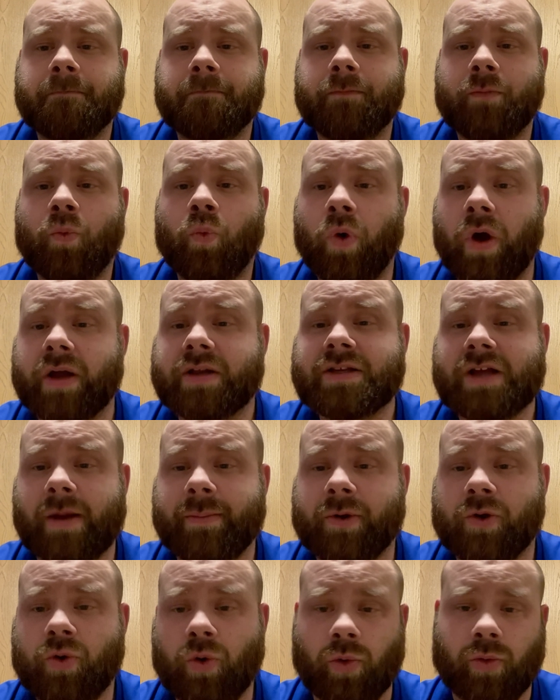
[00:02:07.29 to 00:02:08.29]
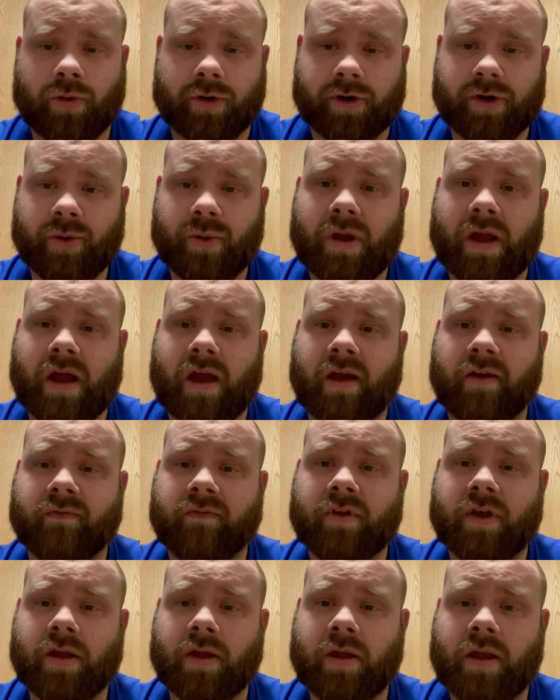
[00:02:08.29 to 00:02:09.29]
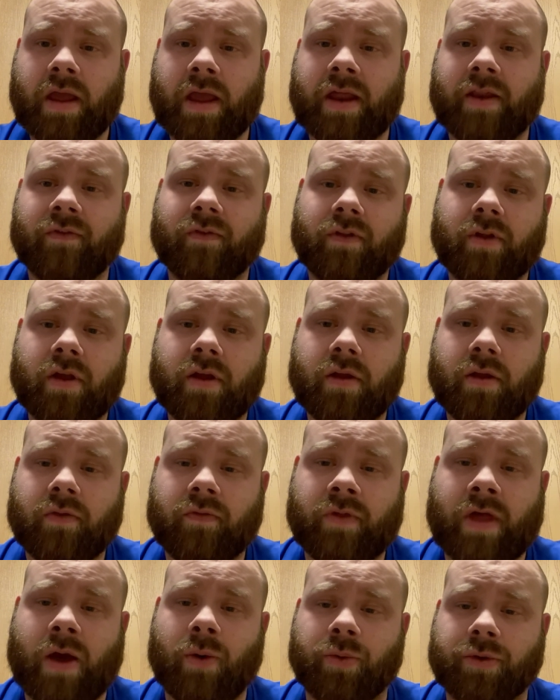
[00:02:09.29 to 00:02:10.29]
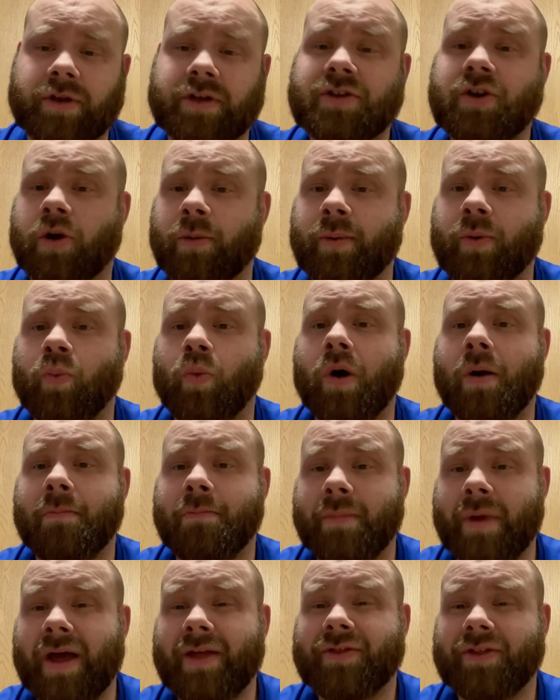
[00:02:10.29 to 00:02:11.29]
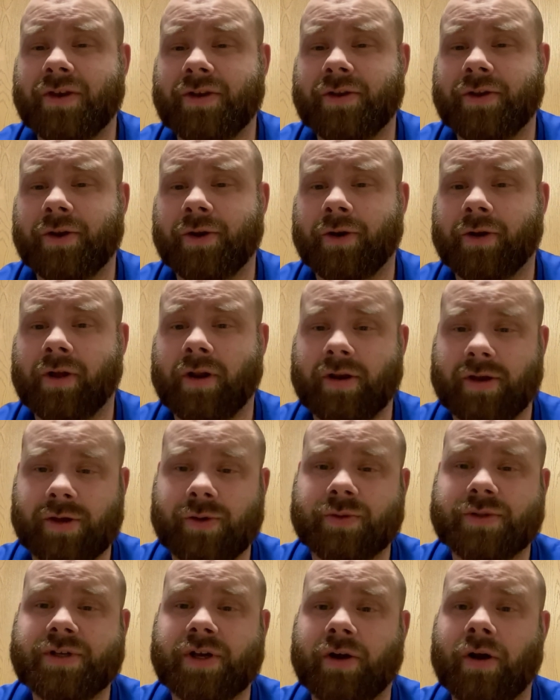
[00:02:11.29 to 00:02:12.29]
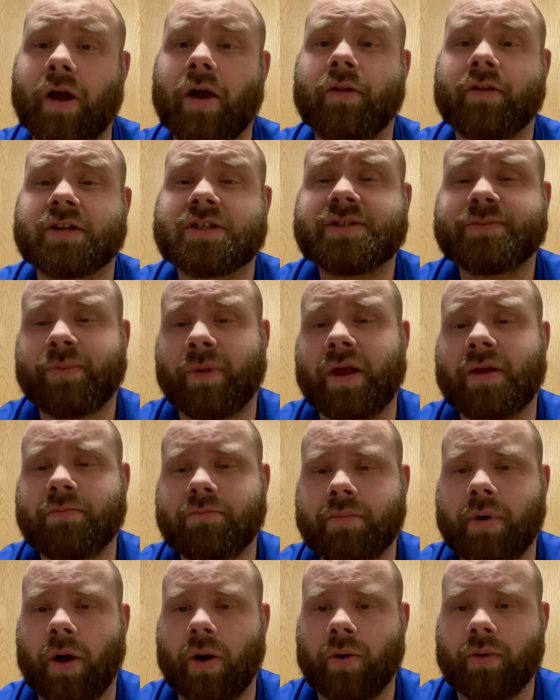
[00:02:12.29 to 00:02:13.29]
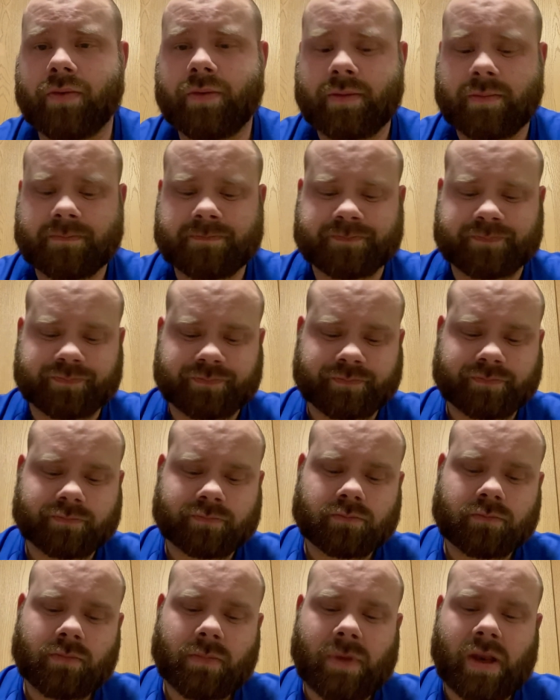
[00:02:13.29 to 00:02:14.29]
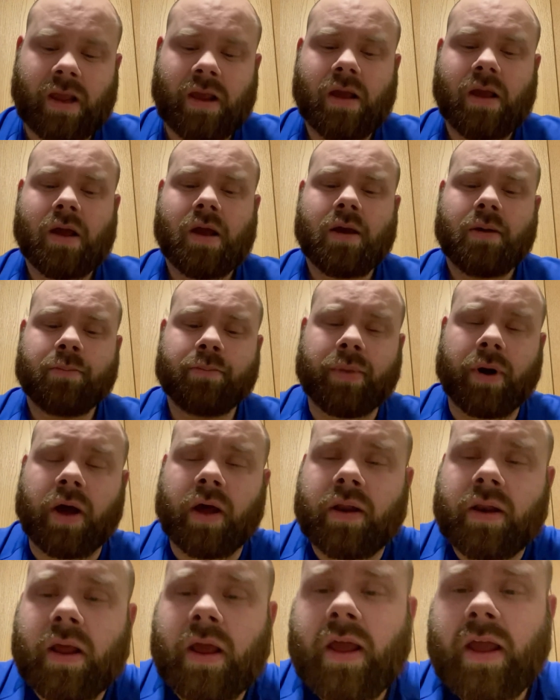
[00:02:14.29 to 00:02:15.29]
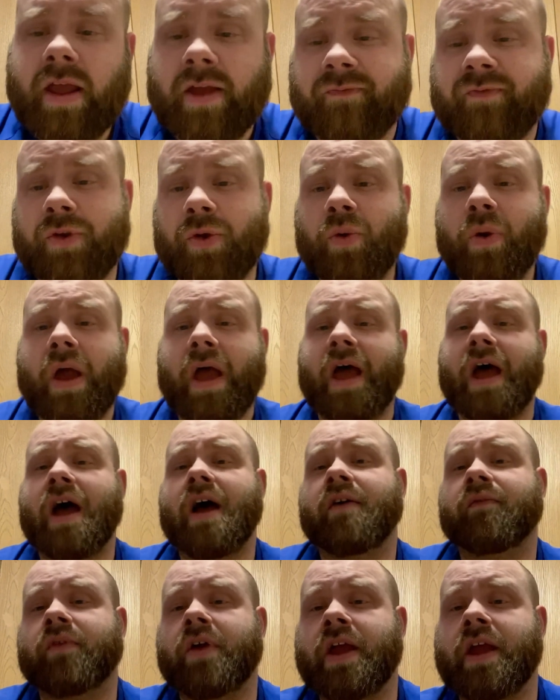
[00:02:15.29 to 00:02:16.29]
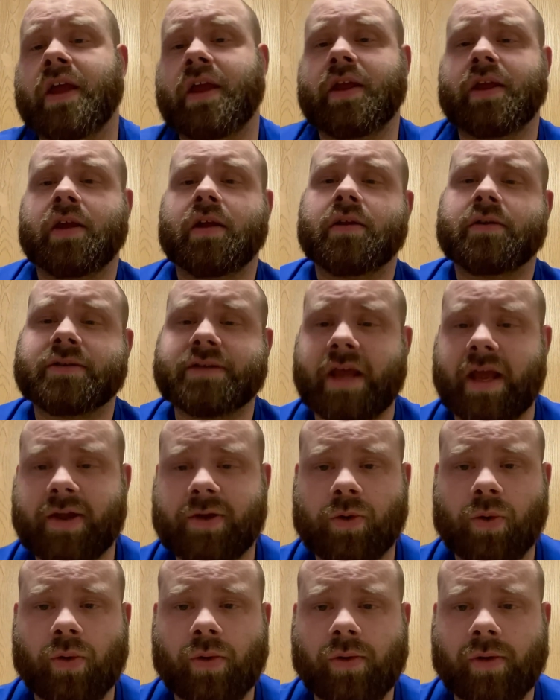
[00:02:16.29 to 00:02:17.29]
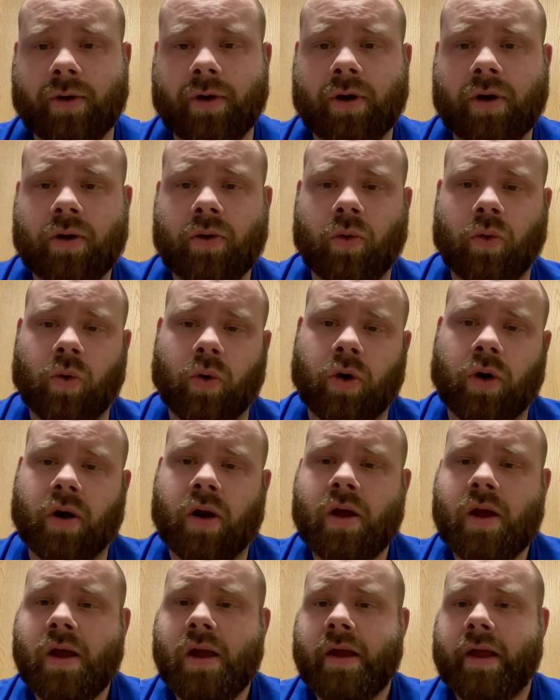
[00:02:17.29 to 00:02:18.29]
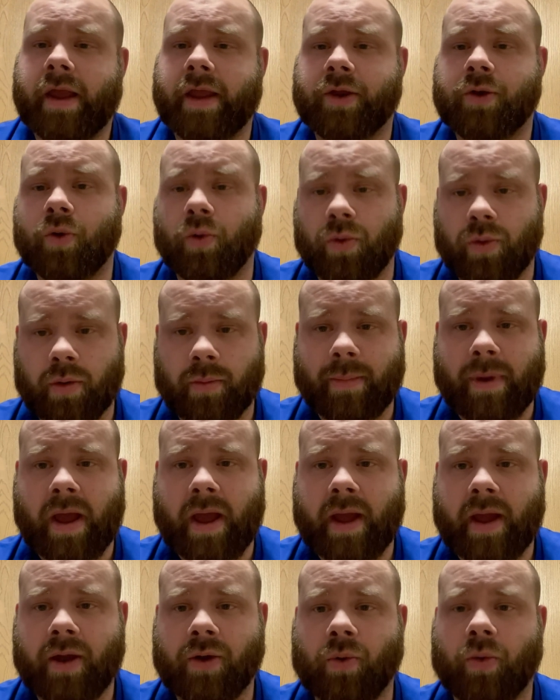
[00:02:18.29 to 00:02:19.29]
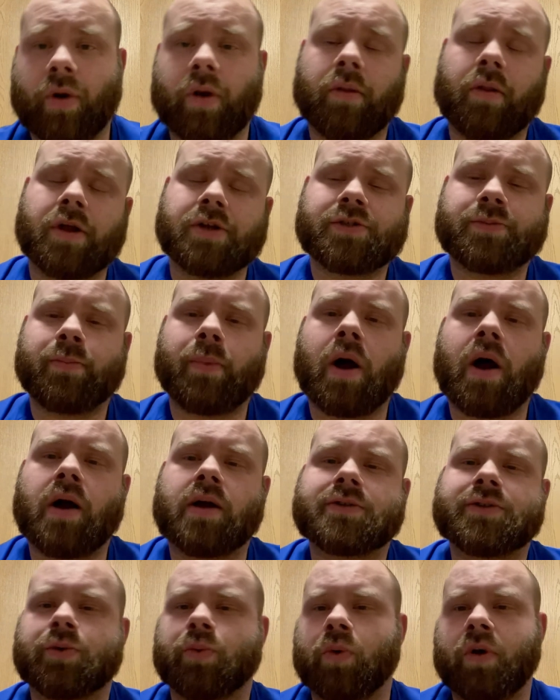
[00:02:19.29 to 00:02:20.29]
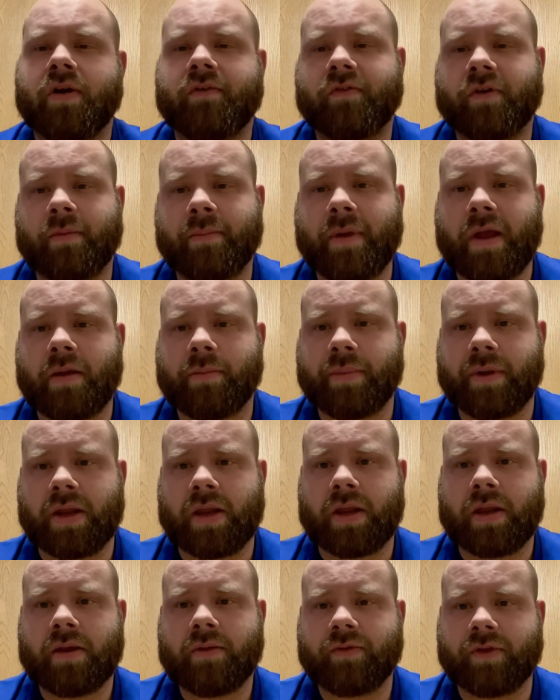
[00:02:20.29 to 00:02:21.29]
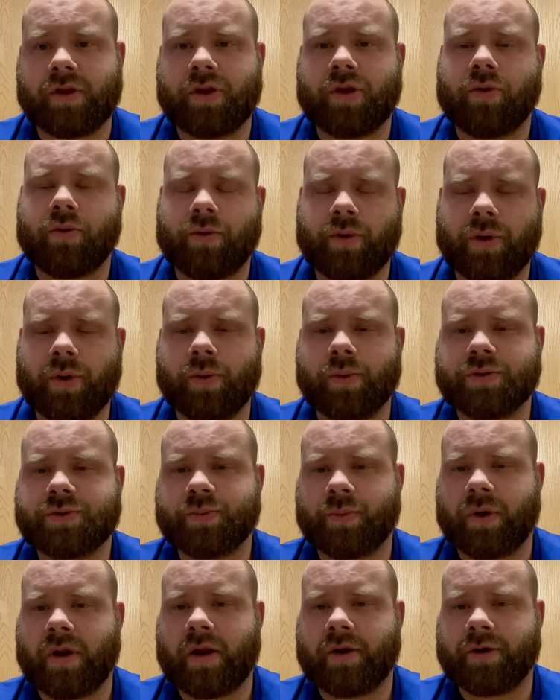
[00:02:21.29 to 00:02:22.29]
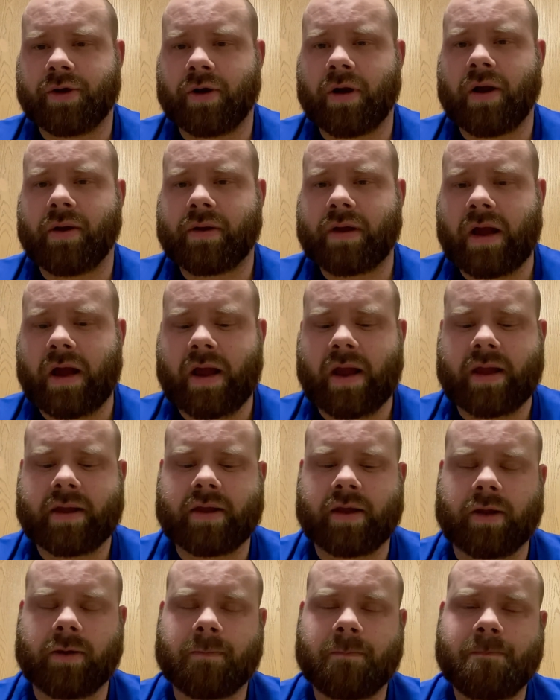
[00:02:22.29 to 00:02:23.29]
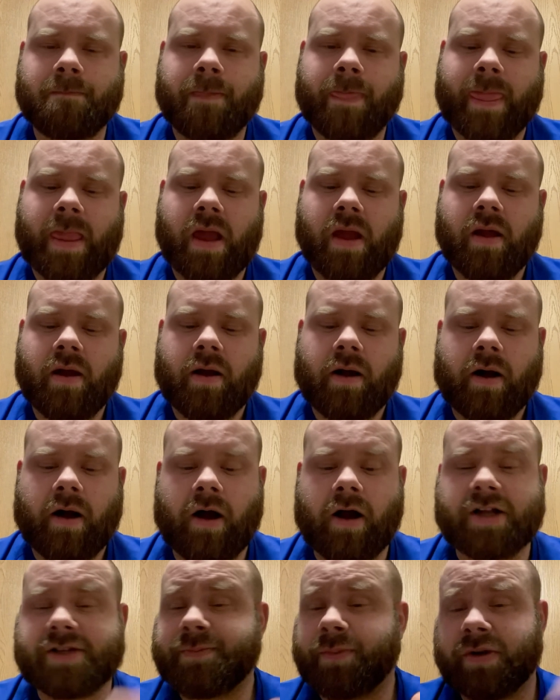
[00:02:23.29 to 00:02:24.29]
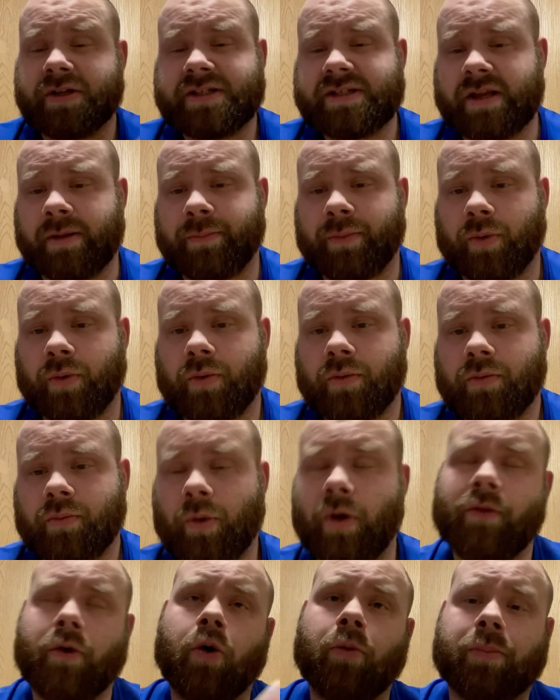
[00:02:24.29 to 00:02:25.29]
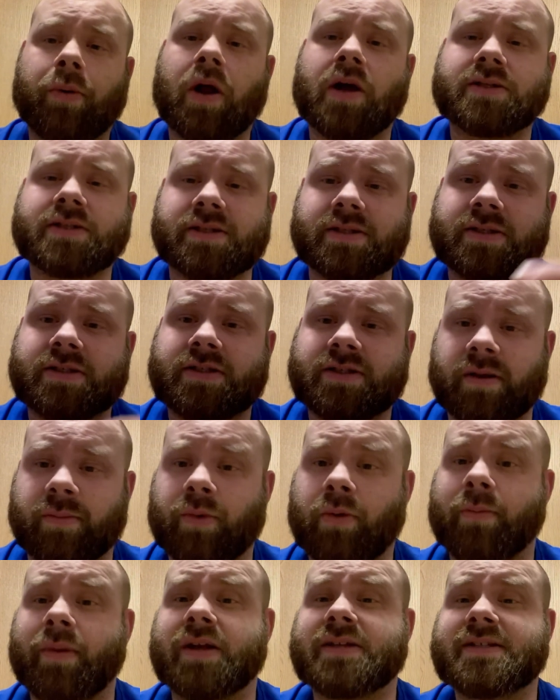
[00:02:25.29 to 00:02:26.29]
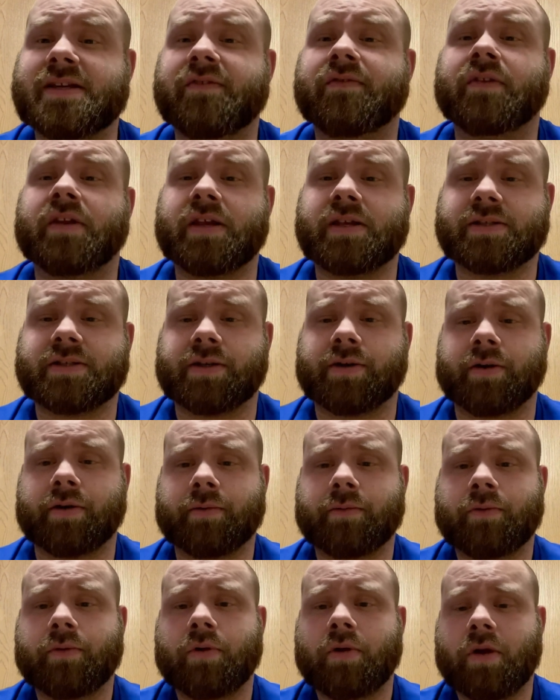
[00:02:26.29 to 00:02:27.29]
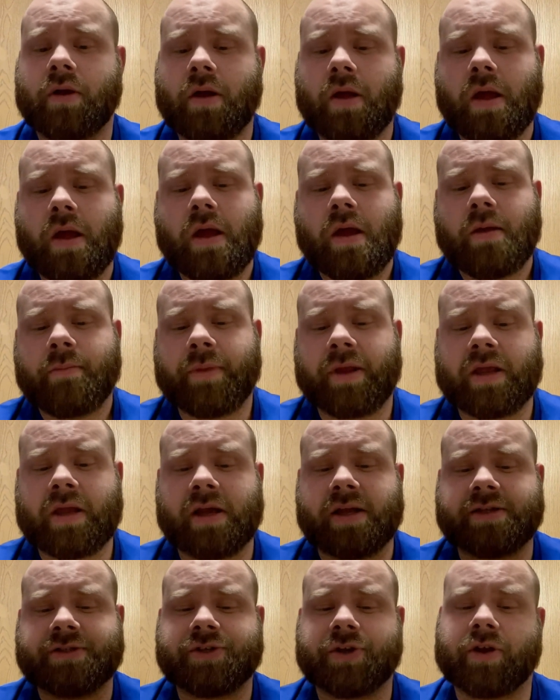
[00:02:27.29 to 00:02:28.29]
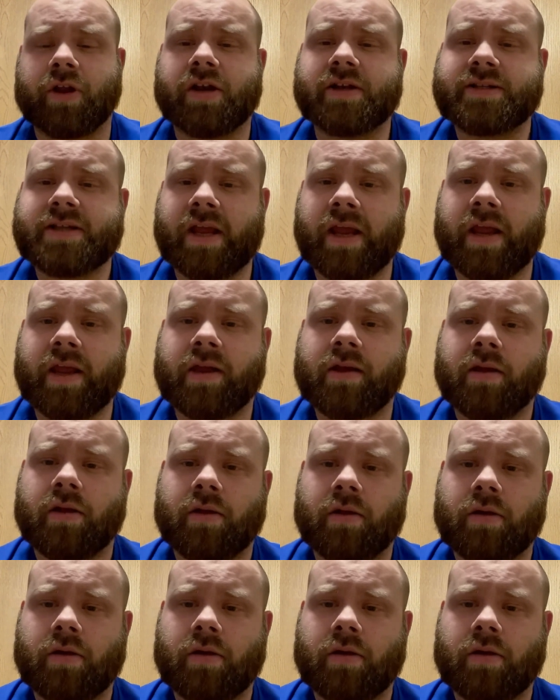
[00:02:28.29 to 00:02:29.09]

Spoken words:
what type of cooler you have, and that will determine what method you're going to use here. I'll explain both, but if you have a day cooler or a cooler bag or a lunchbox or whatever it may be that you use when you're out kayaking, it's pretty simple. Well, the whole process is simple, but it's even easier because you're going to take